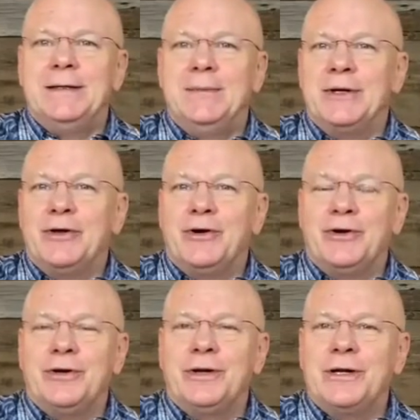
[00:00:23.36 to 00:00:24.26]
My
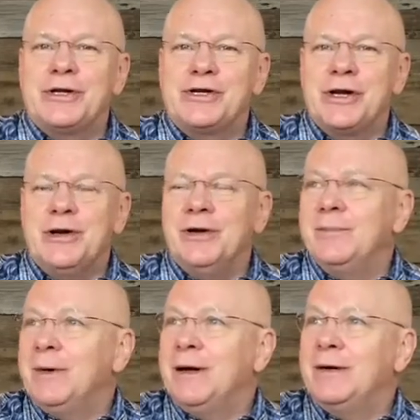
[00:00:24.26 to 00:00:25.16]
daughter Sarah
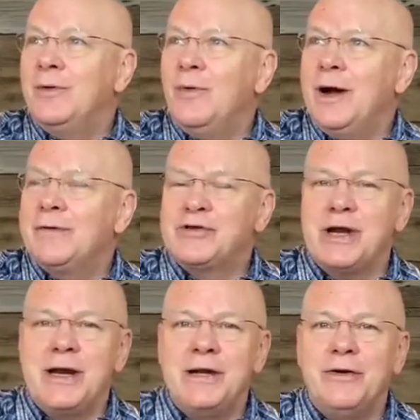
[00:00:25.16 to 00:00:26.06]
and my wife
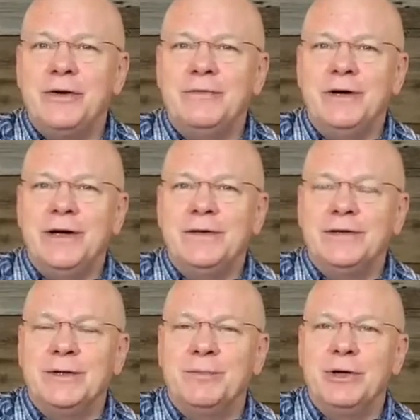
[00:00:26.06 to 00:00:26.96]
Sandy are involved
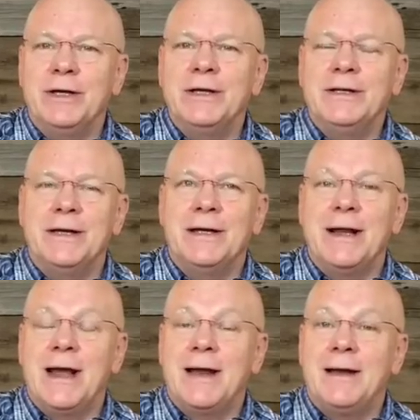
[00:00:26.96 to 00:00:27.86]
in a play that
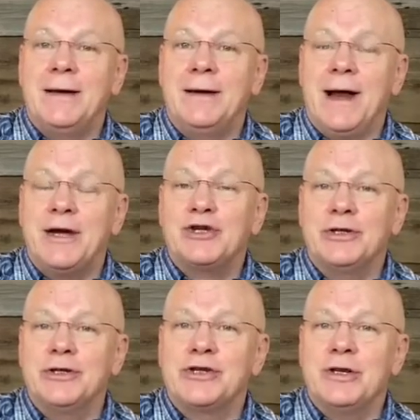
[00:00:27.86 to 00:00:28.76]

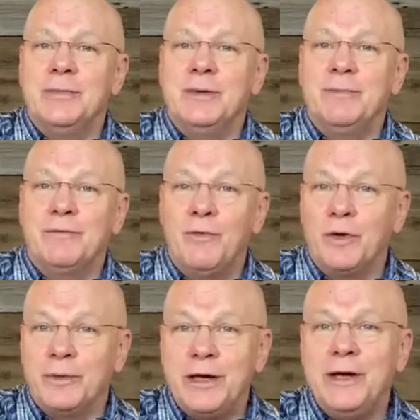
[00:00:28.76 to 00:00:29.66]
actually is going to be
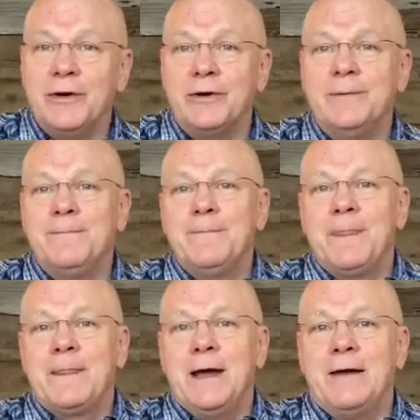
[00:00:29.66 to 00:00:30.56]
performed here
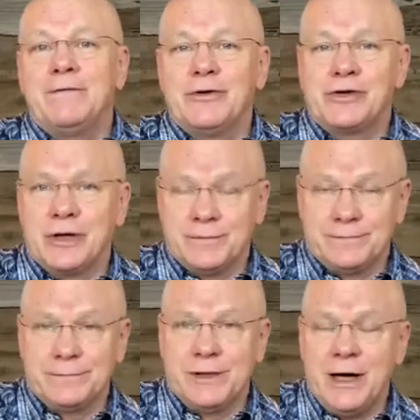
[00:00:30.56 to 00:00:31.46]
at First
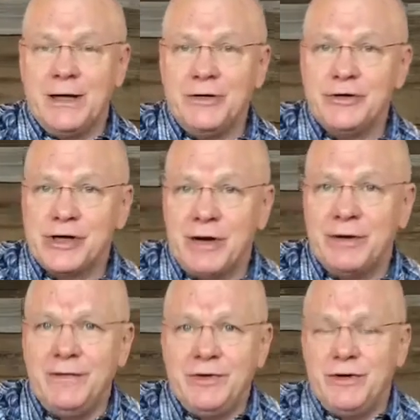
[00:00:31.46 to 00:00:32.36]
Conyers. I'll
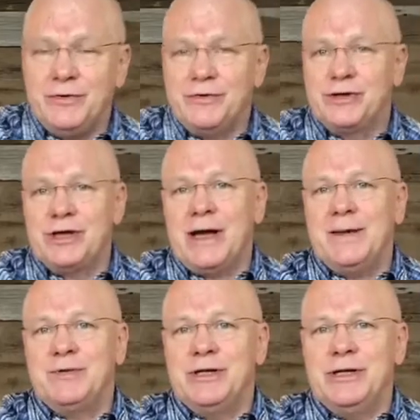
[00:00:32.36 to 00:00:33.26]
give you those
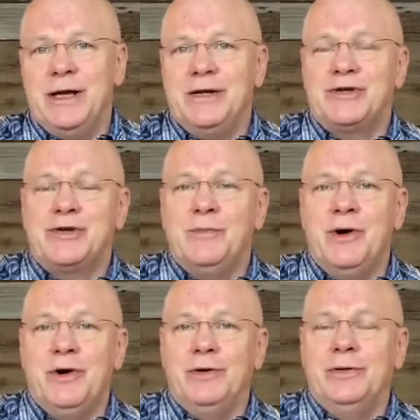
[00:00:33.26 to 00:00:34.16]
times and dates
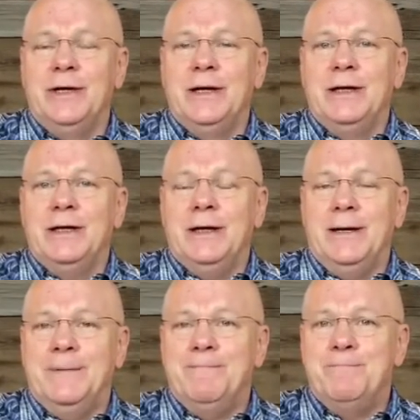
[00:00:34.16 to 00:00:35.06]
tomorrow,
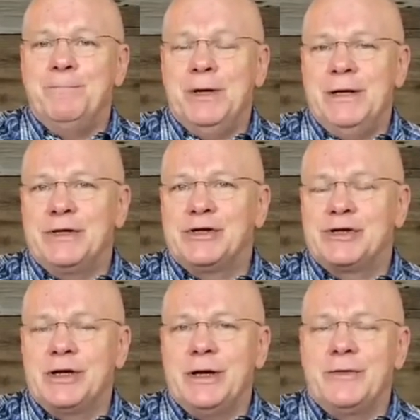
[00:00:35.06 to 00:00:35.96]
but
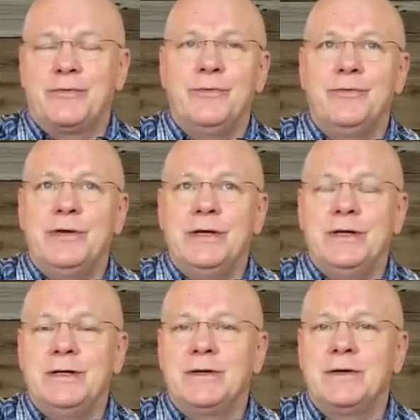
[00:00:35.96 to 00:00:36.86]
it's through the